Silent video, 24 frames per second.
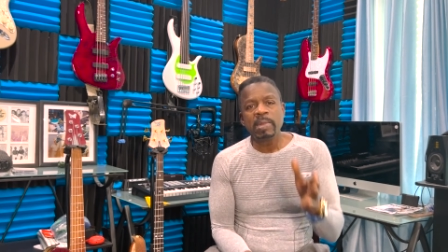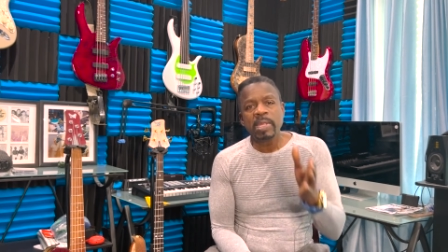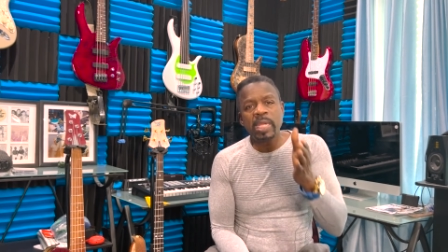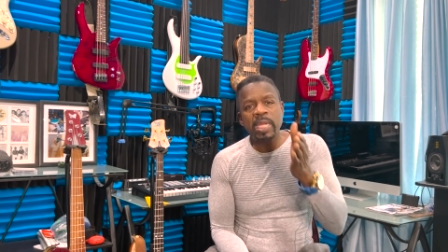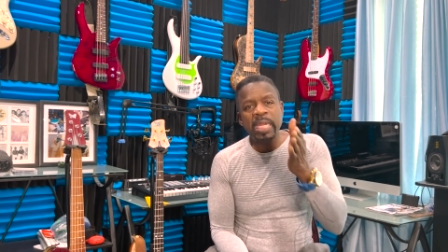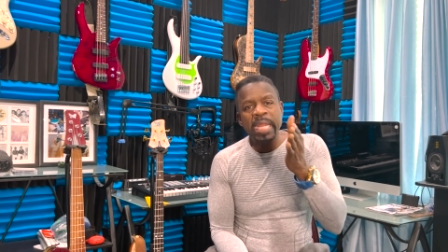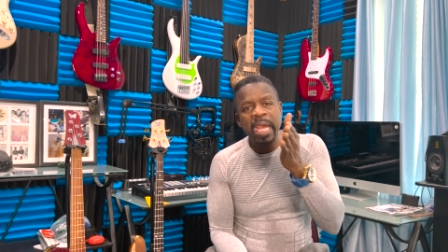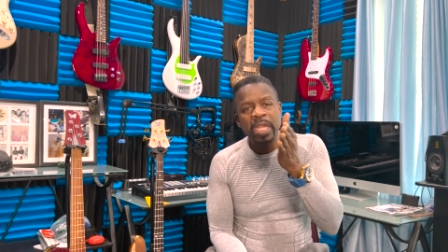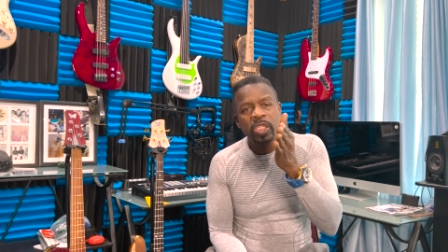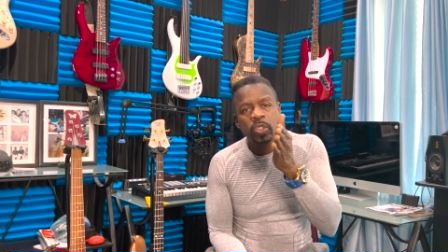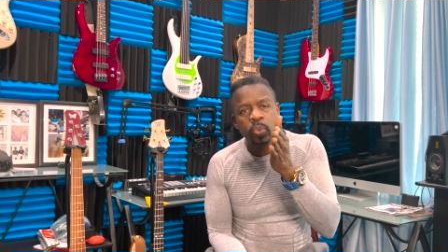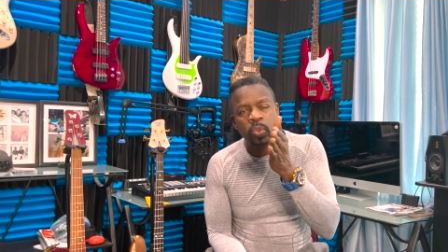
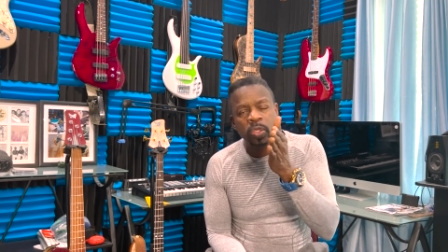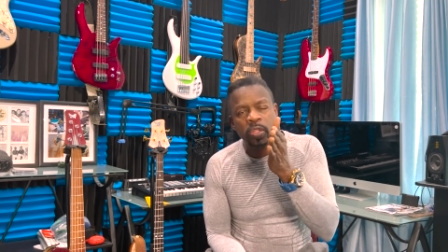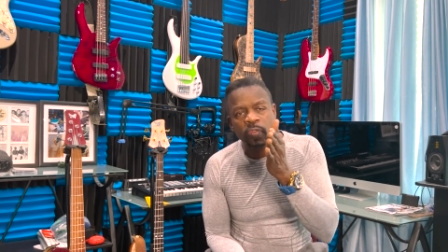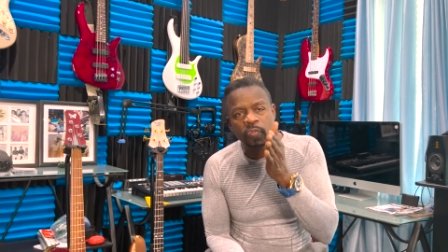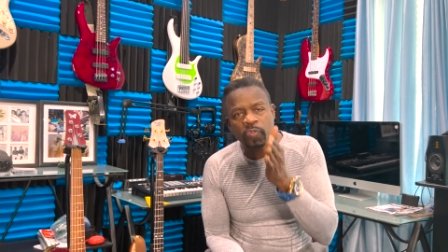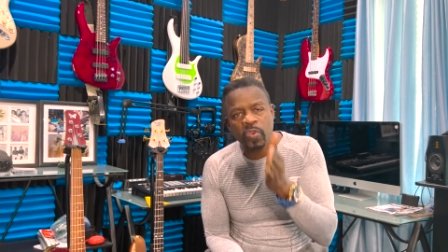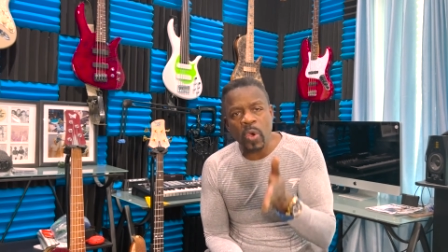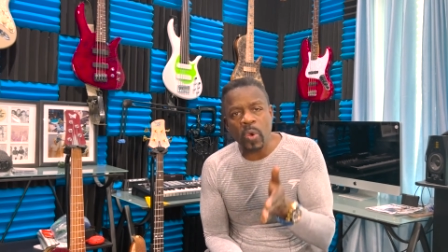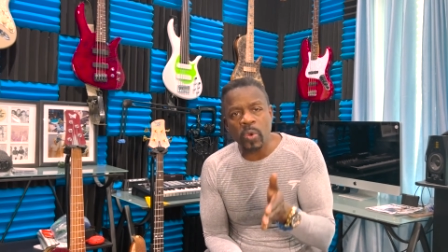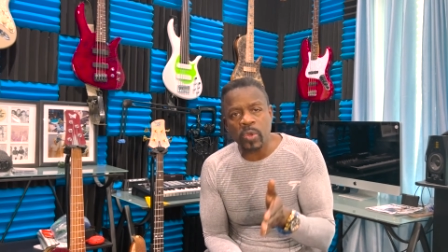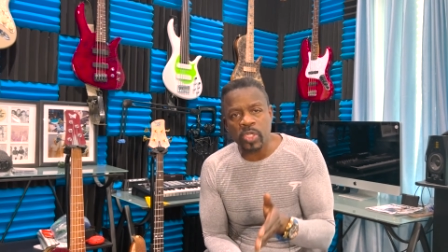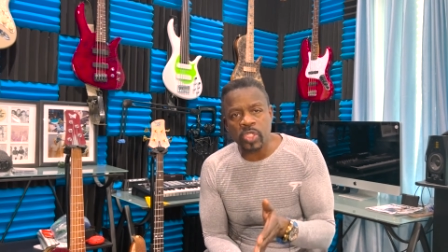And that's where the
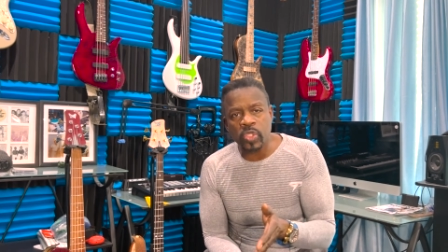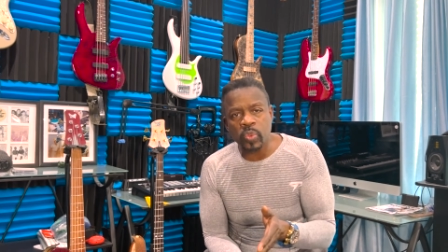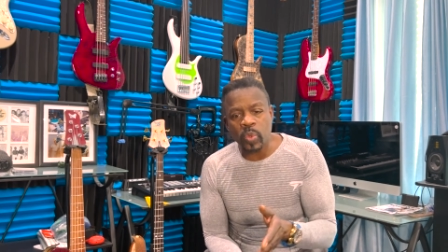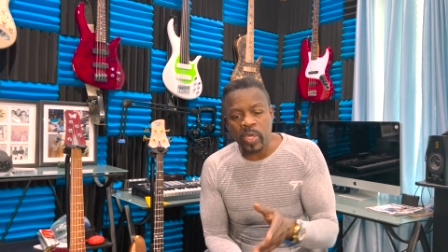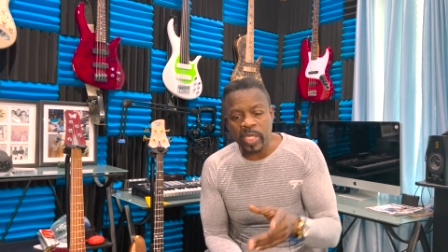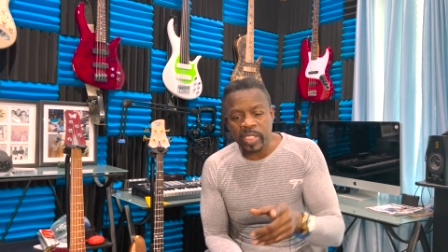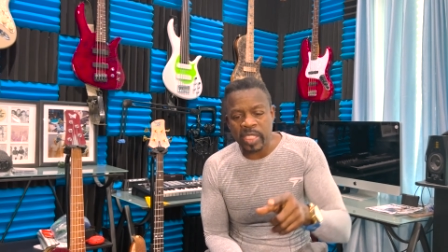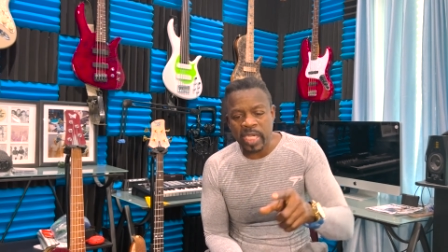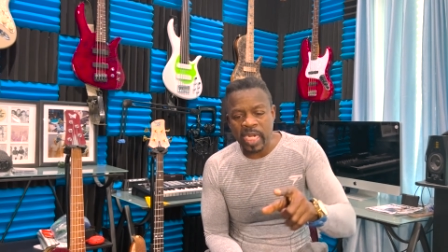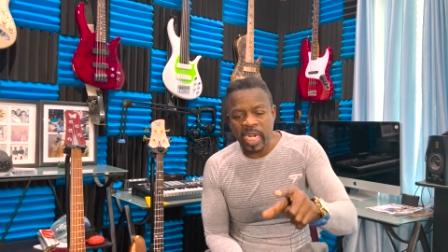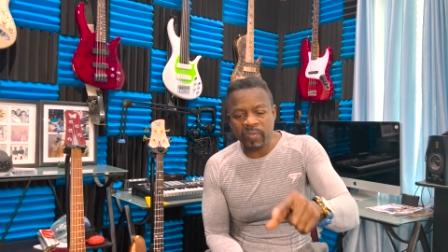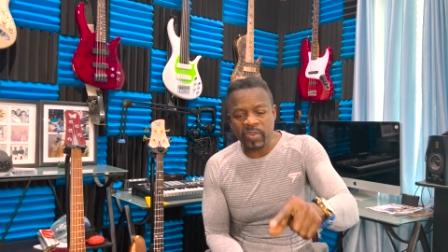focus
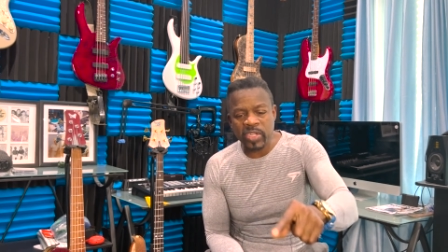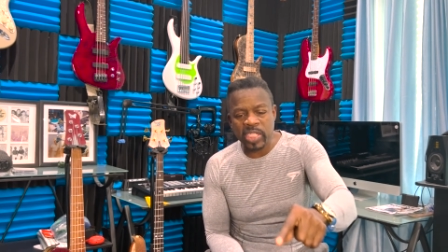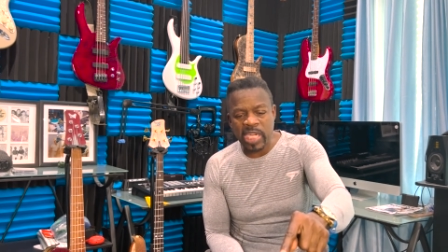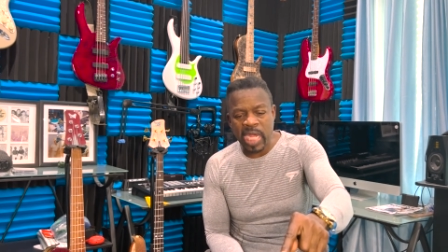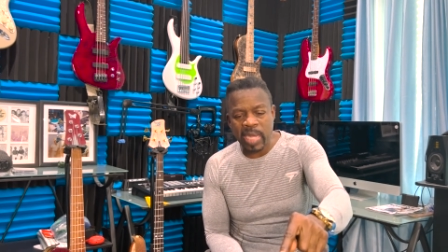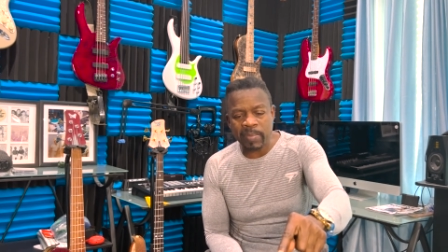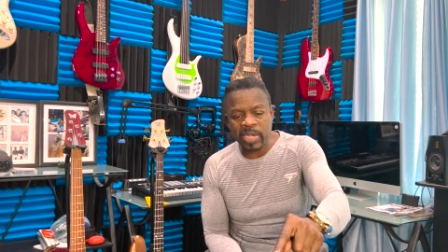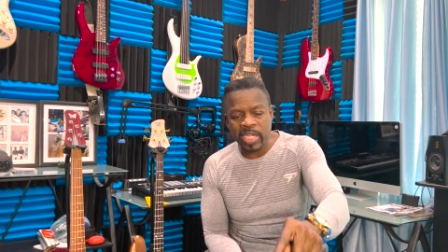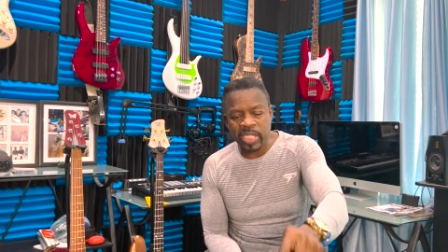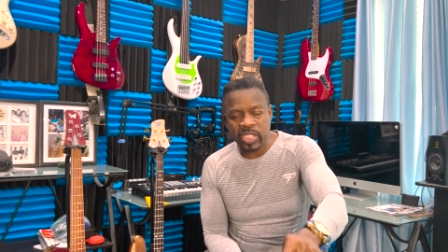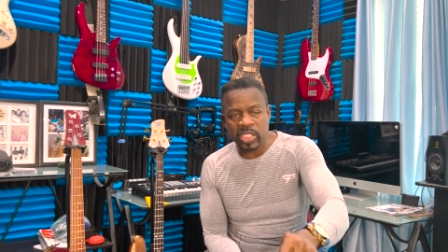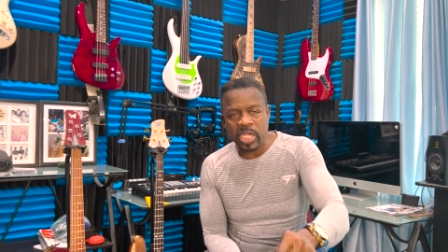went. And every
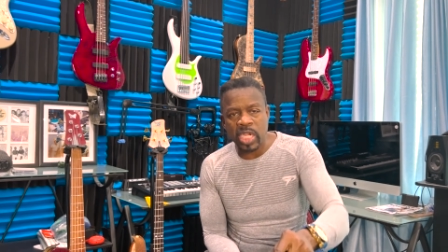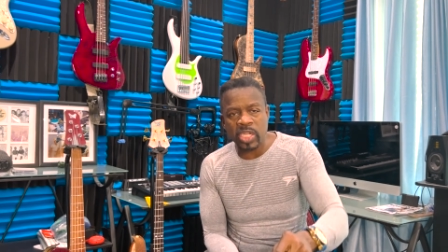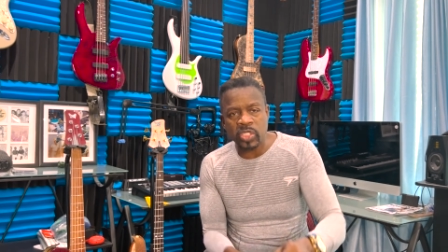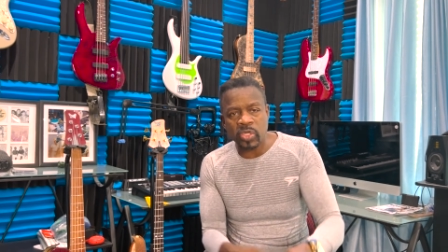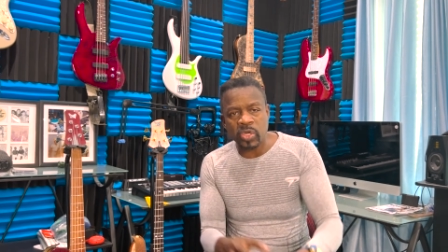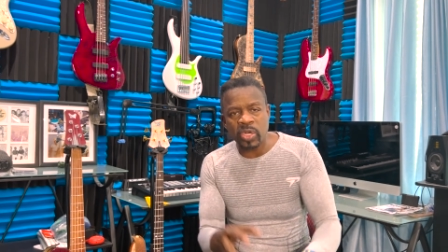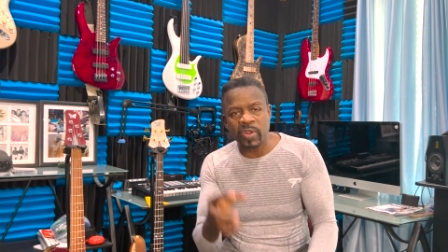time I'd touch her